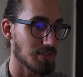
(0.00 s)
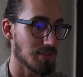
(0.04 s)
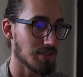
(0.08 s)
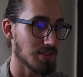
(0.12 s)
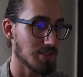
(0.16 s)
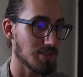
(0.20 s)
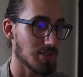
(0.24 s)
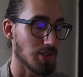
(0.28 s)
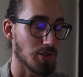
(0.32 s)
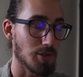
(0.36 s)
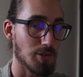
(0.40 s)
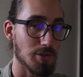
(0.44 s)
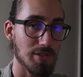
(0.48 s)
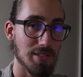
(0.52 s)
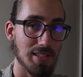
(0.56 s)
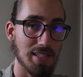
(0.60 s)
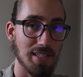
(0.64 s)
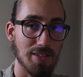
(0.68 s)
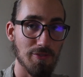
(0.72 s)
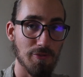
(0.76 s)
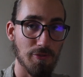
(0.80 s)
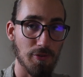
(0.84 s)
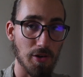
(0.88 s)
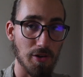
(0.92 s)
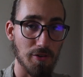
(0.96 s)
so
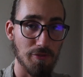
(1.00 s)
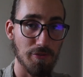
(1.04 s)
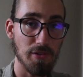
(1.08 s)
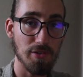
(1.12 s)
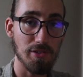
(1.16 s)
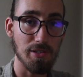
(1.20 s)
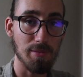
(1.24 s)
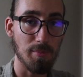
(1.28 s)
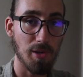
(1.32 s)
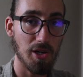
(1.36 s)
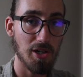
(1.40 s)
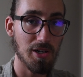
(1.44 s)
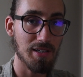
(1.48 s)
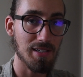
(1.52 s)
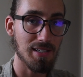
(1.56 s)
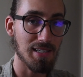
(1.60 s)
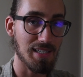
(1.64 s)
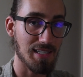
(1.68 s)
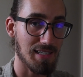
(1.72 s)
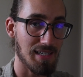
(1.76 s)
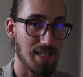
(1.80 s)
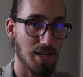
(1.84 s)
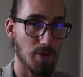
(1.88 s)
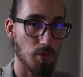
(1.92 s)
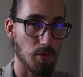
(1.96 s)
for affiliate marketing
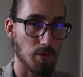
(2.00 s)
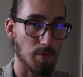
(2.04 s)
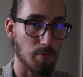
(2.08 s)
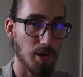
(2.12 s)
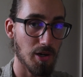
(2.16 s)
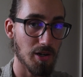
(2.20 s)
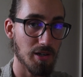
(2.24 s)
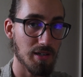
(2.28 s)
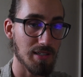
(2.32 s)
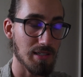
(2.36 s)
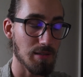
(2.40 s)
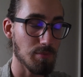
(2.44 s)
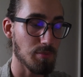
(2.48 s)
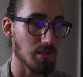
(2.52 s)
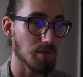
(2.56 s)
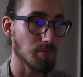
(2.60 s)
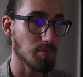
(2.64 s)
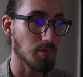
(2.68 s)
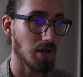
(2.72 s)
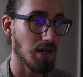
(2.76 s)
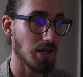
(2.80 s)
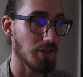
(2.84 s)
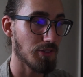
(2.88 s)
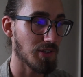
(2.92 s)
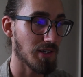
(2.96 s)
and network marketing
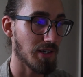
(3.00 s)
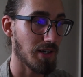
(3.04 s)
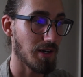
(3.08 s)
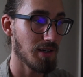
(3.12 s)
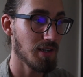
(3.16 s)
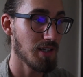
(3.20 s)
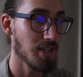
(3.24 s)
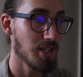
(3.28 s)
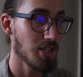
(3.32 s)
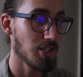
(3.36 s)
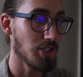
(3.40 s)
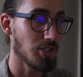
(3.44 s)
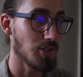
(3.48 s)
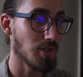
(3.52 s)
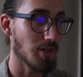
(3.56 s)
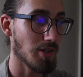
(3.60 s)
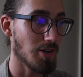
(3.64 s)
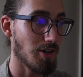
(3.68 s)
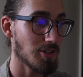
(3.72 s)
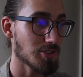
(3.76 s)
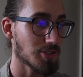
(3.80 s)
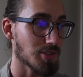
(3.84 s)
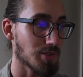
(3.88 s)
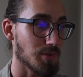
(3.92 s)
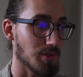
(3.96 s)
people out there, you can
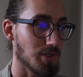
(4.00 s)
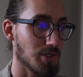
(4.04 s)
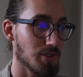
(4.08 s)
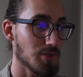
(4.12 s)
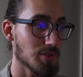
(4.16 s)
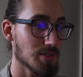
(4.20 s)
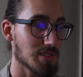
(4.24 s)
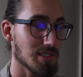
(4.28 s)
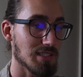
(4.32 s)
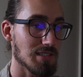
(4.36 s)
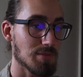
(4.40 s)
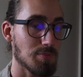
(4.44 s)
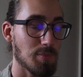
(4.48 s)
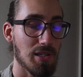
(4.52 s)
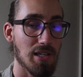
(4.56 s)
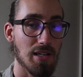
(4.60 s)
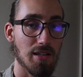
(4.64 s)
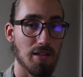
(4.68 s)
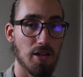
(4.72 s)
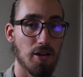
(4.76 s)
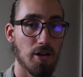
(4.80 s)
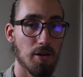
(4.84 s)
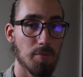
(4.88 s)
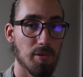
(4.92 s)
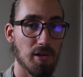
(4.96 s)
also use these
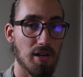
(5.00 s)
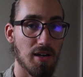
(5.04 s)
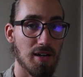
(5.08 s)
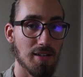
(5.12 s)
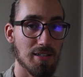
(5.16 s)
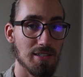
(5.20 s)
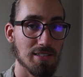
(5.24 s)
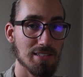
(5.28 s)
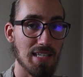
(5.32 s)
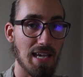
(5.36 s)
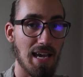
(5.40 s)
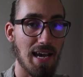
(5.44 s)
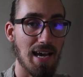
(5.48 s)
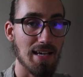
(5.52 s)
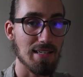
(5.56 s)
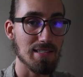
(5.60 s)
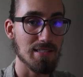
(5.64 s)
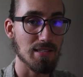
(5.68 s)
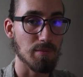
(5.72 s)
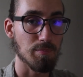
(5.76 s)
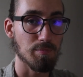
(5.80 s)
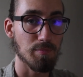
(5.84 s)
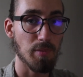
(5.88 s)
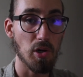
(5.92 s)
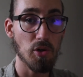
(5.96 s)
PLR products as
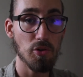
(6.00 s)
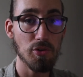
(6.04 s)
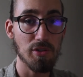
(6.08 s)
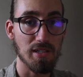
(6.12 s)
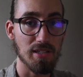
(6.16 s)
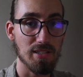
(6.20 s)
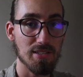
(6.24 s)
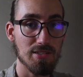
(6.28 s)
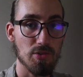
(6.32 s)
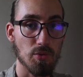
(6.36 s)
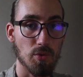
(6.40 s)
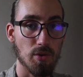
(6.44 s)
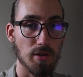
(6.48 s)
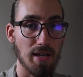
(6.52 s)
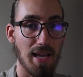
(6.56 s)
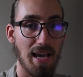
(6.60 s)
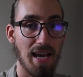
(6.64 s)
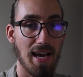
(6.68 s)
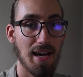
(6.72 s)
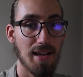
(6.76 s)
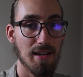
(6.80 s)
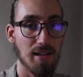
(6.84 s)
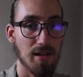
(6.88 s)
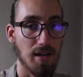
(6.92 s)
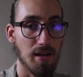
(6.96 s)
a bonus or an
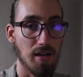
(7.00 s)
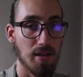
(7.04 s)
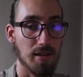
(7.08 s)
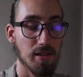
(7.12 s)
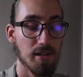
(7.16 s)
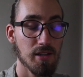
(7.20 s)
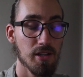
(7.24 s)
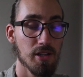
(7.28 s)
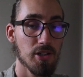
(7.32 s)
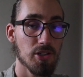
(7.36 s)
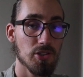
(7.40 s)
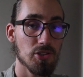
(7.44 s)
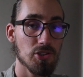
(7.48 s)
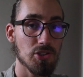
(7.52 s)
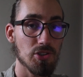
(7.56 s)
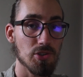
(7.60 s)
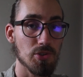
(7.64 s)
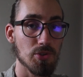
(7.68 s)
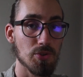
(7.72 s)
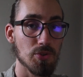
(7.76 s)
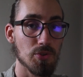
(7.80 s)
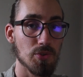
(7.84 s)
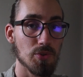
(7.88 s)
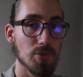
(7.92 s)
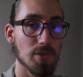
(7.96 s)
add-on
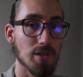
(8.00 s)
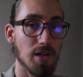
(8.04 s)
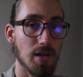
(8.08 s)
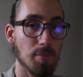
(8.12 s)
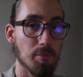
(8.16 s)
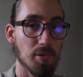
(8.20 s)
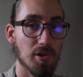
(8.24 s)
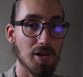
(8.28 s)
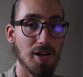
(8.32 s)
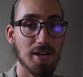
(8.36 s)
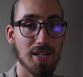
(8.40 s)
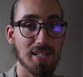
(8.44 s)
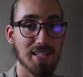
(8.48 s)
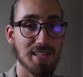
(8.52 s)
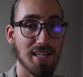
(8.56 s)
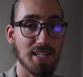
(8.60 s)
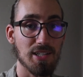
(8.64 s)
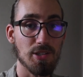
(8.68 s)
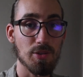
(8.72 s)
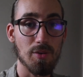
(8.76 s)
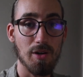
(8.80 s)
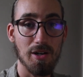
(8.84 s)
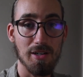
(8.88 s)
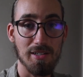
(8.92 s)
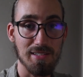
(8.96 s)
to a product that
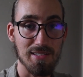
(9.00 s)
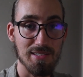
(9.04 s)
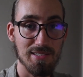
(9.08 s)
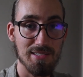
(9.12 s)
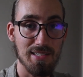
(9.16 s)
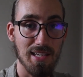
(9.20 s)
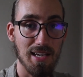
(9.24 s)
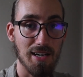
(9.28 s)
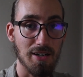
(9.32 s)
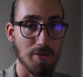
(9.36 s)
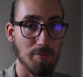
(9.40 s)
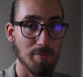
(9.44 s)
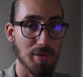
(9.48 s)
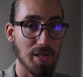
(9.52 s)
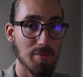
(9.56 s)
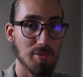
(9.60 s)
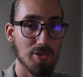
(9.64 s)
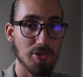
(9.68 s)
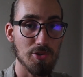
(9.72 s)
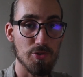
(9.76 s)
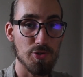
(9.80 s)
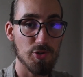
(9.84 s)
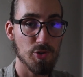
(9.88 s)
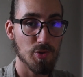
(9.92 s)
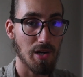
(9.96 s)
you already sell. Maybe
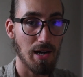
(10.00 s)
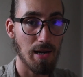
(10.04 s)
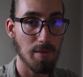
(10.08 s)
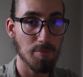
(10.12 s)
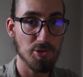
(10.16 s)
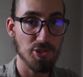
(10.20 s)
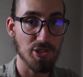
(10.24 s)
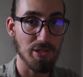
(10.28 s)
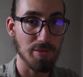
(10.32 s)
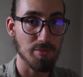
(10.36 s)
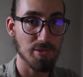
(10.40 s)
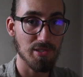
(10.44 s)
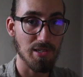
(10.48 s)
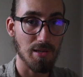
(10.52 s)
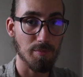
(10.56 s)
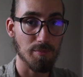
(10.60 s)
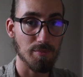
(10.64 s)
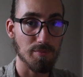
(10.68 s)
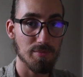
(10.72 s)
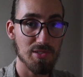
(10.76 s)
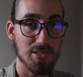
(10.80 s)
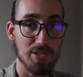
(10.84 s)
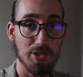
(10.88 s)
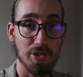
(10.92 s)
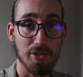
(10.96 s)
you drop ship some
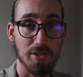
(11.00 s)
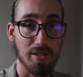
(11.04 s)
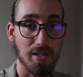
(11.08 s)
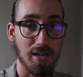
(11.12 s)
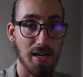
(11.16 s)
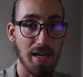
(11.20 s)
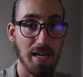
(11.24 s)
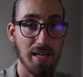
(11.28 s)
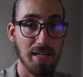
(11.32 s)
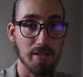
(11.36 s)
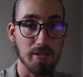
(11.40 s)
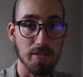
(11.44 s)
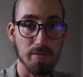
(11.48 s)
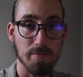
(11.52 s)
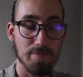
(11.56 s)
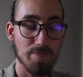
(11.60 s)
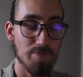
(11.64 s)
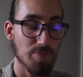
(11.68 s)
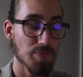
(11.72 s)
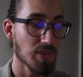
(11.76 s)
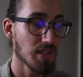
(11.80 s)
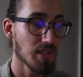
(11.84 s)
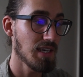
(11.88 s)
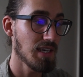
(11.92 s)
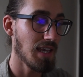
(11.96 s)
certain item
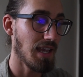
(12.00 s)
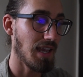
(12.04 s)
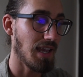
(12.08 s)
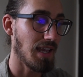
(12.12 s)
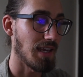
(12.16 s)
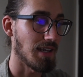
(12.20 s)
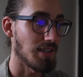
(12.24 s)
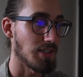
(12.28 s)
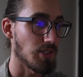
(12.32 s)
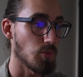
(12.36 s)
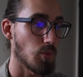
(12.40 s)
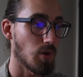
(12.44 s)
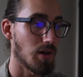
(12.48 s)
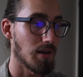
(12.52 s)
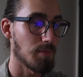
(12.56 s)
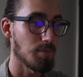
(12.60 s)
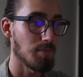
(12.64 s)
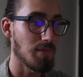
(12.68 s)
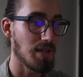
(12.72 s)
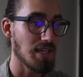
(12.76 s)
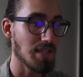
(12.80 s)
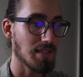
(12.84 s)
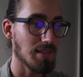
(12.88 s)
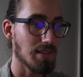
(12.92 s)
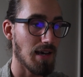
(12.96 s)
and you want to
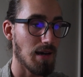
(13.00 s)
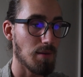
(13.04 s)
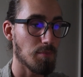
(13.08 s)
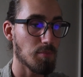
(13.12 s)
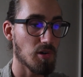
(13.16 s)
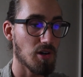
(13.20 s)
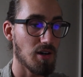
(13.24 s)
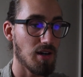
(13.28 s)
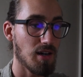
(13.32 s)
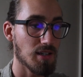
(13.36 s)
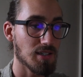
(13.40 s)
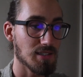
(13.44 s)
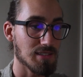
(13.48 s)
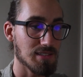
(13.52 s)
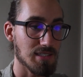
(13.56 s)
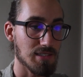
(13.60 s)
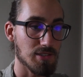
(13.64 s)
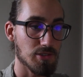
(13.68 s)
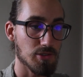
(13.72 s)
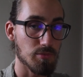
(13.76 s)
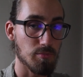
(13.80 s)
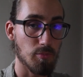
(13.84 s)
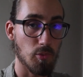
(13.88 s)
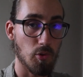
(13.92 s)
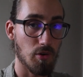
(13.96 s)
make that product
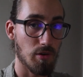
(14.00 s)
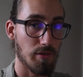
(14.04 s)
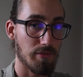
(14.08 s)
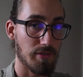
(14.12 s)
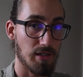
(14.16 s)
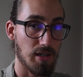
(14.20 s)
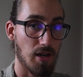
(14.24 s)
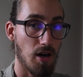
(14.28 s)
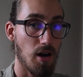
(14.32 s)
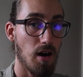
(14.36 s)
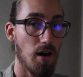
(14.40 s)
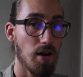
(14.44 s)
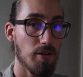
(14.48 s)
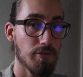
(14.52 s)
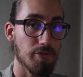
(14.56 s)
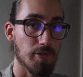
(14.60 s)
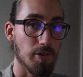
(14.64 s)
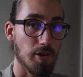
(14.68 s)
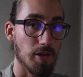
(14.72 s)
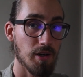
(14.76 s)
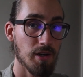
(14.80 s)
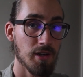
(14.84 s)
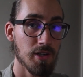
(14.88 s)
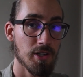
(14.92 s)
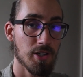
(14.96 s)
into more of an
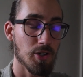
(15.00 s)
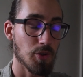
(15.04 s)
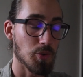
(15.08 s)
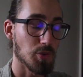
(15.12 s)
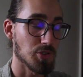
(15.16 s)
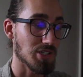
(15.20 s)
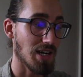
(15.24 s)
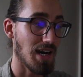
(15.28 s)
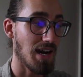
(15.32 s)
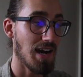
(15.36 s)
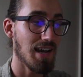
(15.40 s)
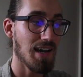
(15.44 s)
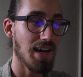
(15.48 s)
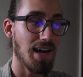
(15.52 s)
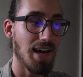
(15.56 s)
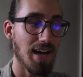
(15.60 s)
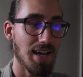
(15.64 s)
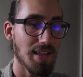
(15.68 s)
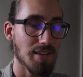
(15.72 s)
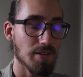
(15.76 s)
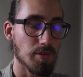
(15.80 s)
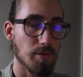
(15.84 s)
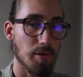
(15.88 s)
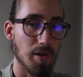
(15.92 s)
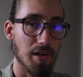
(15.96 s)
offer, which I
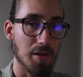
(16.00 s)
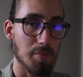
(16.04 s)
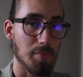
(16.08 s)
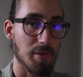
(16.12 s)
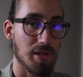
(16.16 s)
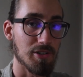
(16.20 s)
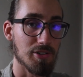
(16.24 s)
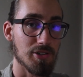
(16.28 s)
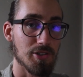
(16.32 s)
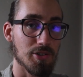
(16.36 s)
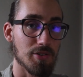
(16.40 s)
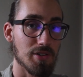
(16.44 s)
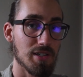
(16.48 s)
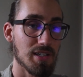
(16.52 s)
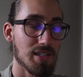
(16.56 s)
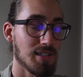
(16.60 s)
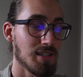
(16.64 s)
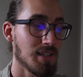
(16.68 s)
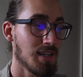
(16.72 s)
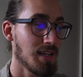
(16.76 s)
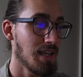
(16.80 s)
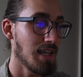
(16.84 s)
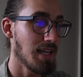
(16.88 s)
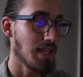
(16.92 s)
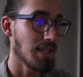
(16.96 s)
highly recommend doing.
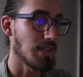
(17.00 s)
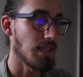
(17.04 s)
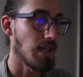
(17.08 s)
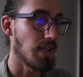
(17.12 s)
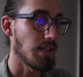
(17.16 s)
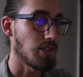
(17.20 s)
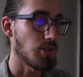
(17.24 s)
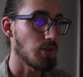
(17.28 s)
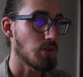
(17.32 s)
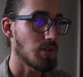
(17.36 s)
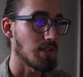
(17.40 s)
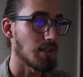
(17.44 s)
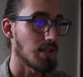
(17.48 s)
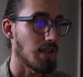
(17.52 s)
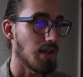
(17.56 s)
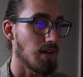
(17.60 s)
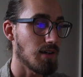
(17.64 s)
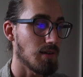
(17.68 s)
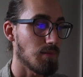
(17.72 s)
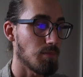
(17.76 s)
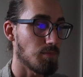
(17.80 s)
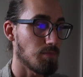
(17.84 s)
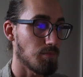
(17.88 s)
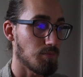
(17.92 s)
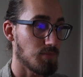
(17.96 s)
Then you can
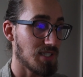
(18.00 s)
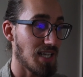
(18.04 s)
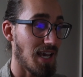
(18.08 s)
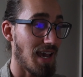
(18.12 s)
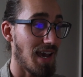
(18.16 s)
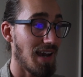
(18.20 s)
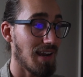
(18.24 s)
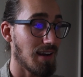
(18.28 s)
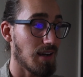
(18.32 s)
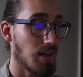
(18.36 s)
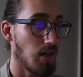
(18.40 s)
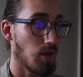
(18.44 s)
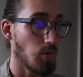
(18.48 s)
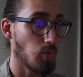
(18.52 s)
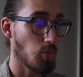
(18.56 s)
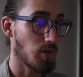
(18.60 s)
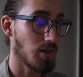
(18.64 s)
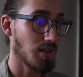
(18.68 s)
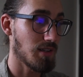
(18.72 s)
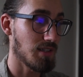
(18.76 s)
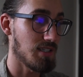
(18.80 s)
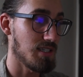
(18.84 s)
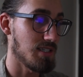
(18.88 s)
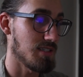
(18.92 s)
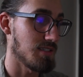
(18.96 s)
tag on one
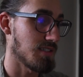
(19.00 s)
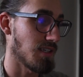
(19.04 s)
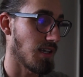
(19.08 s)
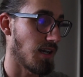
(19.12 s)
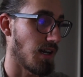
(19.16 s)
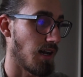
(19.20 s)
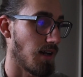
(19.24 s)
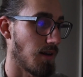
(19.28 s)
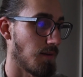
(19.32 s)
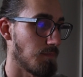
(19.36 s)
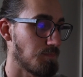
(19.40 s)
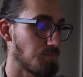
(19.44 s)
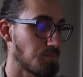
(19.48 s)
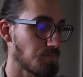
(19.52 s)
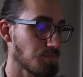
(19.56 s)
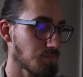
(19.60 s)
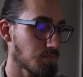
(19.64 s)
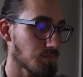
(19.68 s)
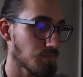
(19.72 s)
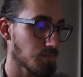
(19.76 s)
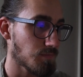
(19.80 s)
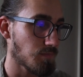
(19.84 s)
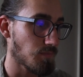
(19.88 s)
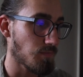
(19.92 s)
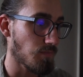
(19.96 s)
of these
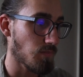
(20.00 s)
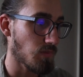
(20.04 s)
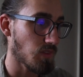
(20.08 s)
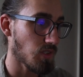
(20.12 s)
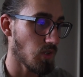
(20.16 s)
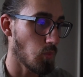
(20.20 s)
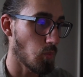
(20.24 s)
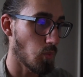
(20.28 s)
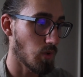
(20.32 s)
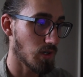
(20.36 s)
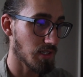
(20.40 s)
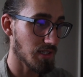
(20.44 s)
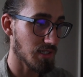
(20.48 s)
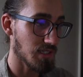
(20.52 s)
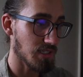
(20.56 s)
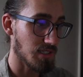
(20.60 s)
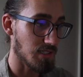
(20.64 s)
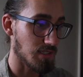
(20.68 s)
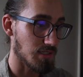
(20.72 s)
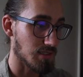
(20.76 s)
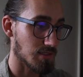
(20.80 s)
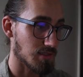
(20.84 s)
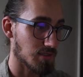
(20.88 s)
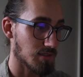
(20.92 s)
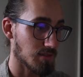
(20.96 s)

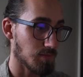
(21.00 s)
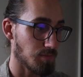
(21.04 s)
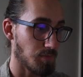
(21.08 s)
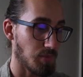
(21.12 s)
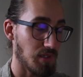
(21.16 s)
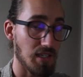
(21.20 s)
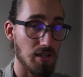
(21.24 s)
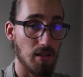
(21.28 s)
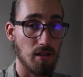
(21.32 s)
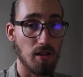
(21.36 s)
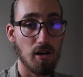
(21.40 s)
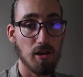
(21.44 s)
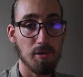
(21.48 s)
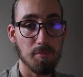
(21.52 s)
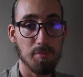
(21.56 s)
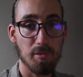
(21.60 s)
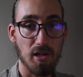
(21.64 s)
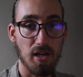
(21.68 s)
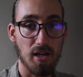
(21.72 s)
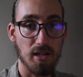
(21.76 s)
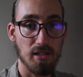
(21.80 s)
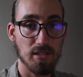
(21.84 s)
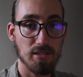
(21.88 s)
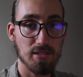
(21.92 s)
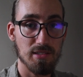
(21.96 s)
PLR
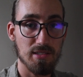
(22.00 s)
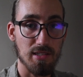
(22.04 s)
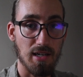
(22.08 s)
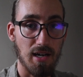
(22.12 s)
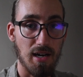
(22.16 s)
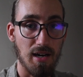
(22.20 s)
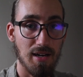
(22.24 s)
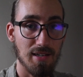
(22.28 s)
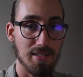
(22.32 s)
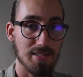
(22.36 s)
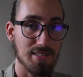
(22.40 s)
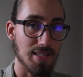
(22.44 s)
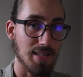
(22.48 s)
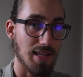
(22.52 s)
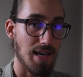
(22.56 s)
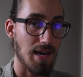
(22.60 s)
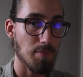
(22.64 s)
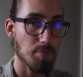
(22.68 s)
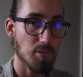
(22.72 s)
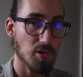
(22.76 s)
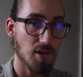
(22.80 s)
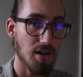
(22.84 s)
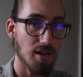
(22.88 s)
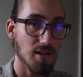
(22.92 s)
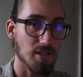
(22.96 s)
products onto that
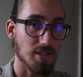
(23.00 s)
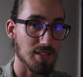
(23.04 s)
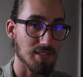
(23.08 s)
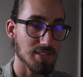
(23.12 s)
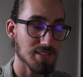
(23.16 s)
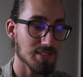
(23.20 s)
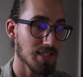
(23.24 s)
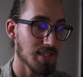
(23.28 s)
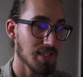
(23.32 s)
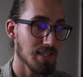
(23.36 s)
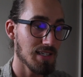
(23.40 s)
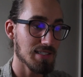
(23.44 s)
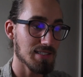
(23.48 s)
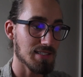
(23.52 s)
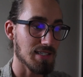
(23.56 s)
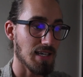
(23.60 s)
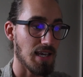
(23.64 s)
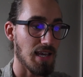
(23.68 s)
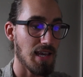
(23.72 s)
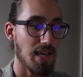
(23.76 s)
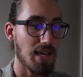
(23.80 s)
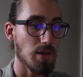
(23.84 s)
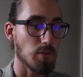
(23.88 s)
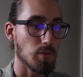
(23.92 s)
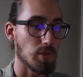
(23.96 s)
product. Say,
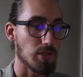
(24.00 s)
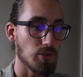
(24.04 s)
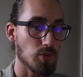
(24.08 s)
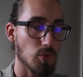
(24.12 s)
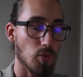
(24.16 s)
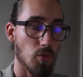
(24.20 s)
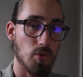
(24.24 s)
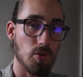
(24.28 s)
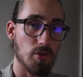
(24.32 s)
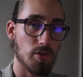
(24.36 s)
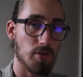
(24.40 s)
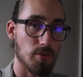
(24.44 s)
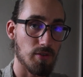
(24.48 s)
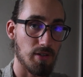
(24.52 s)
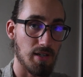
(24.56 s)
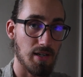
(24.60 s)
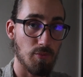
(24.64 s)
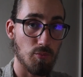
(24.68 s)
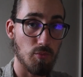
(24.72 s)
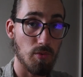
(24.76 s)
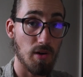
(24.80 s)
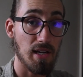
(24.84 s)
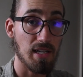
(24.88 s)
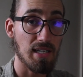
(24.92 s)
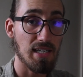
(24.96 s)
hey, when you order
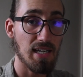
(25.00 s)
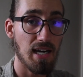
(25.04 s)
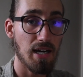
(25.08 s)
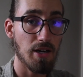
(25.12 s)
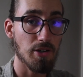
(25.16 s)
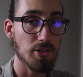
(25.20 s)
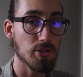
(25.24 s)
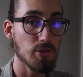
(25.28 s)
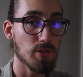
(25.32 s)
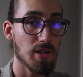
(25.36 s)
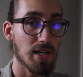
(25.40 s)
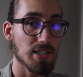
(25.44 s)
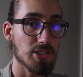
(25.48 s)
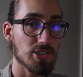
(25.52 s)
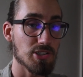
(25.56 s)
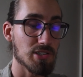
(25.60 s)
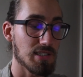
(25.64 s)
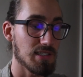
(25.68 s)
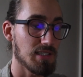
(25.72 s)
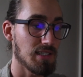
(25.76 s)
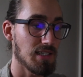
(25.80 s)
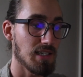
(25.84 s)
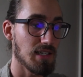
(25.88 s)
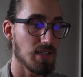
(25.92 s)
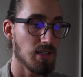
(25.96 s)
right now, you actually
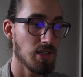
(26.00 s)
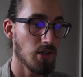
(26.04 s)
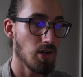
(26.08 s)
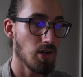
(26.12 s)
get